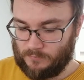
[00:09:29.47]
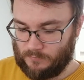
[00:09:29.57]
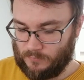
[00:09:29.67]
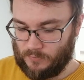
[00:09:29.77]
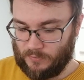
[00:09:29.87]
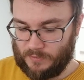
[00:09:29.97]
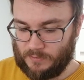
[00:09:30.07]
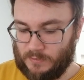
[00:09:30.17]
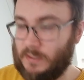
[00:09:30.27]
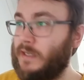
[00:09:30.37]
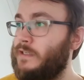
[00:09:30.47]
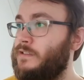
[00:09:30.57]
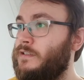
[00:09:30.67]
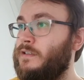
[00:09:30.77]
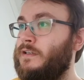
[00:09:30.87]

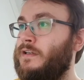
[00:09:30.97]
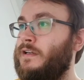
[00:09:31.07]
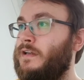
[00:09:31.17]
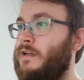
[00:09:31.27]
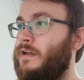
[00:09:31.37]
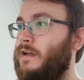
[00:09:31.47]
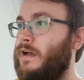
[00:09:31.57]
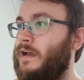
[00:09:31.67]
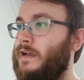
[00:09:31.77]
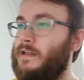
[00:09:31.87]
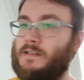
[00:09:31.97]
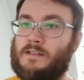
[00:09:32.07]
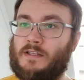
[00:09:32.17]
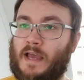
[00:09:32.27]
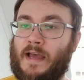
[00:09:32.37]
princess, and
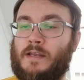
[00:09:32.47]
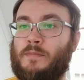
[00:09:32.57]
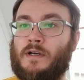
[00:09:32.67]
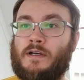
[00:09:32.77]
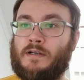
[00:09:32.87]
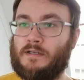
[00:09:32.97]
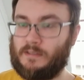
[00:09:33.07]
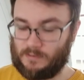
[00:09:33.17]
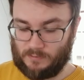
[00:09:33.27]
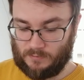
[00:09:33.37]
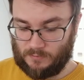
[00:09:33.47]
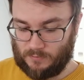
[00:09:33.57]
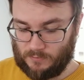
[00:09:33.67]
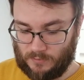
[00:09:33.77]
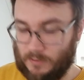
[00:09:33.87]
the anima is,